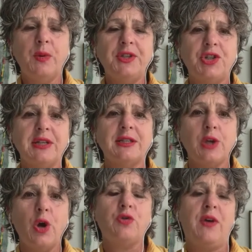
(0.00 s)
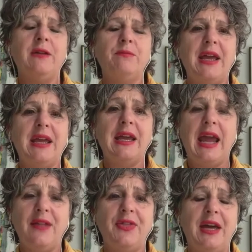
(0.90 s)
was just so groundbreaking
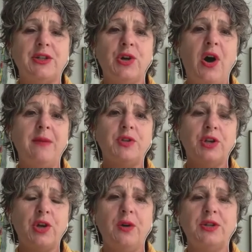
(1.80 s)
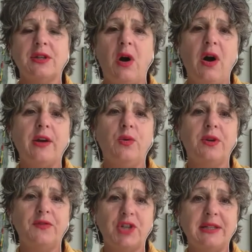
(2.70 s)
at that time to go to the High Court
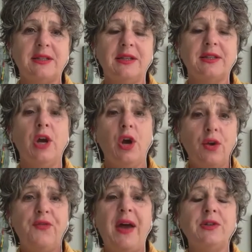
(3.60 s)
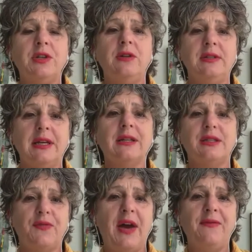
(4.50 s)
of Justice, who found in New
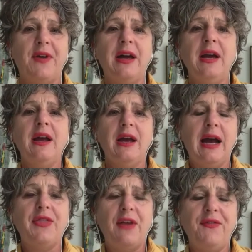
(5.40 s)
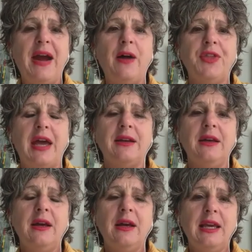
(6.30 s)
Zealand's favour. They found that,
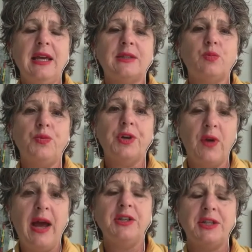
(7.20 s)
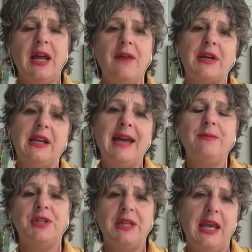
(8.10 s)
yes, the Crown did have a claim
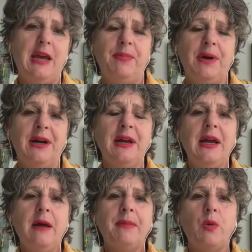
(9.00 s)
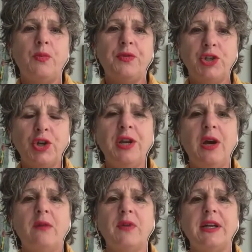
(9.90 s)
to the EPA, but the journey
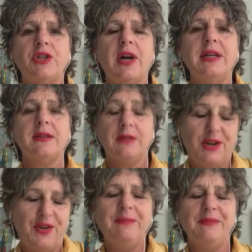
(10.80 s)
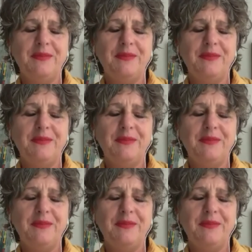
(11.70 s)
I really traced, sorry.